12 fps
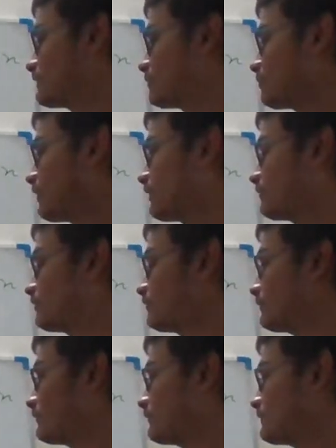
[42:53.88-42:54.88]
1.
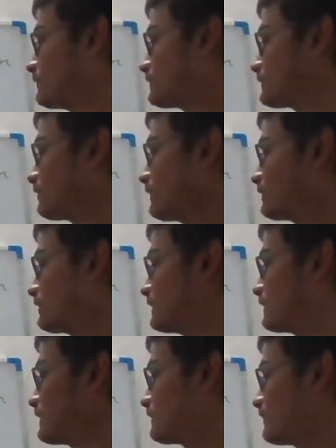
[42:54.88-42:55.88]
So when you
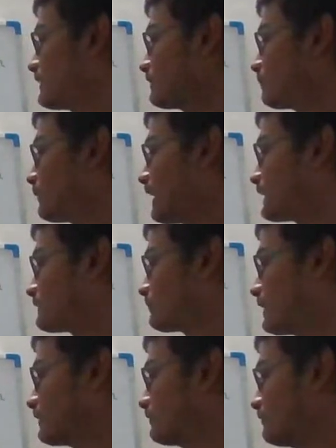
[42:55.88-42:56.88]
integrate, you plus
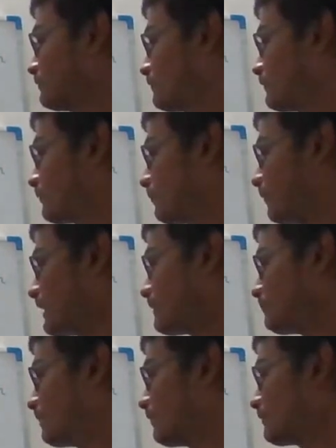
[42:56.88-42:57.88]
1, y
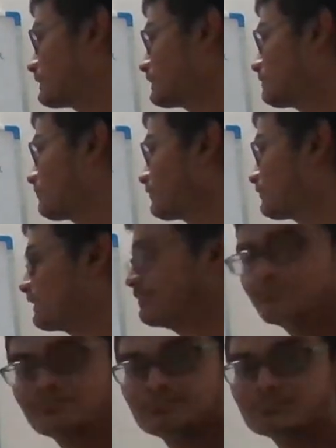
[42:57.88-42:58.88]
power 0.
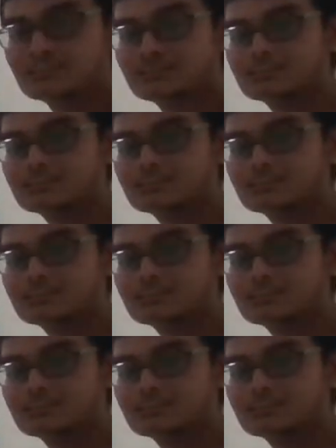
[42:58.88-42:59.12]
This is the